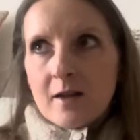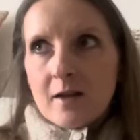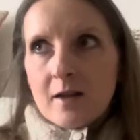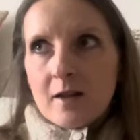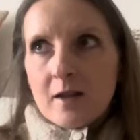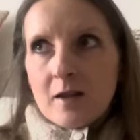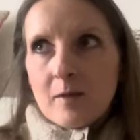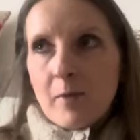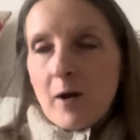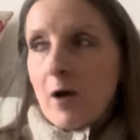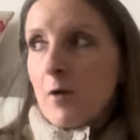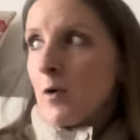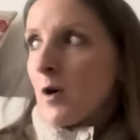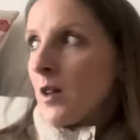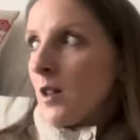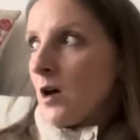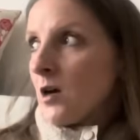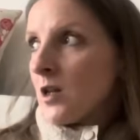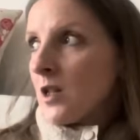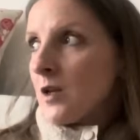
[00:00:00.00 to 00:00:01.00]
the power
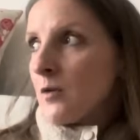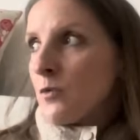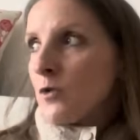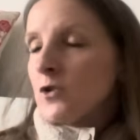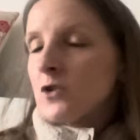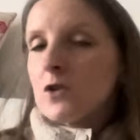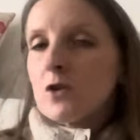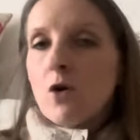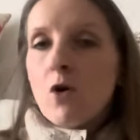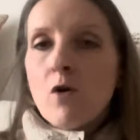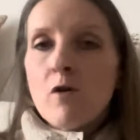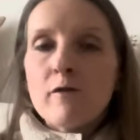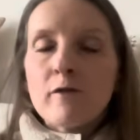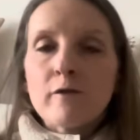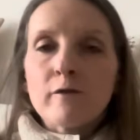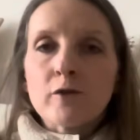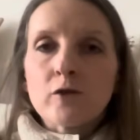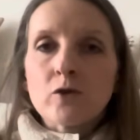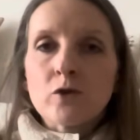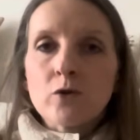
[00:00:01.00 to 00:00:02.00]
luckily wasn't off
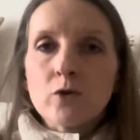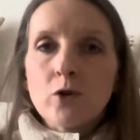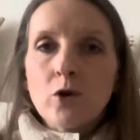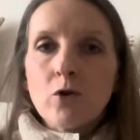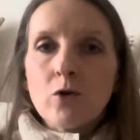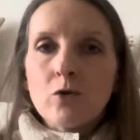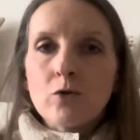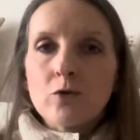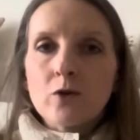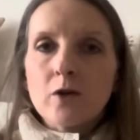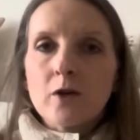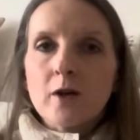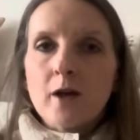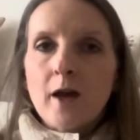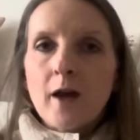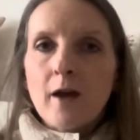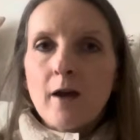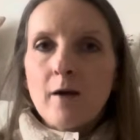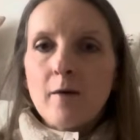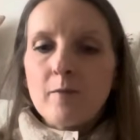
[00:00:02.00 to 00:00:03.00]
for too long.
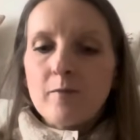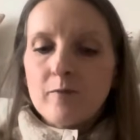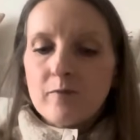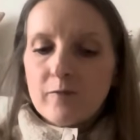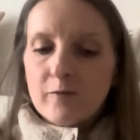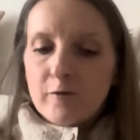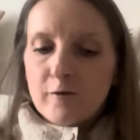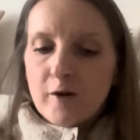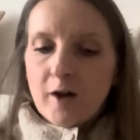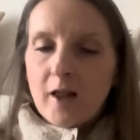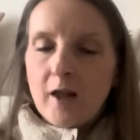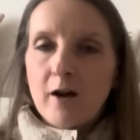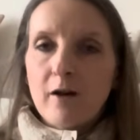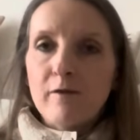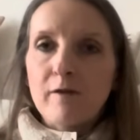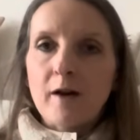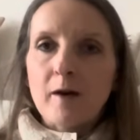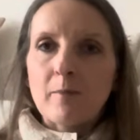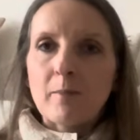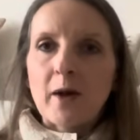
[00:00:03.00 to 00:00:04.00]
Funnily enough,
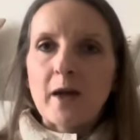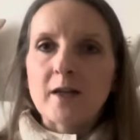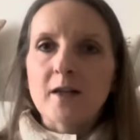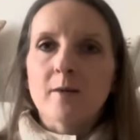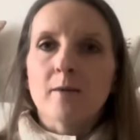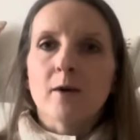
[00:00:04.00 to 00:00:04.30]
I picked up my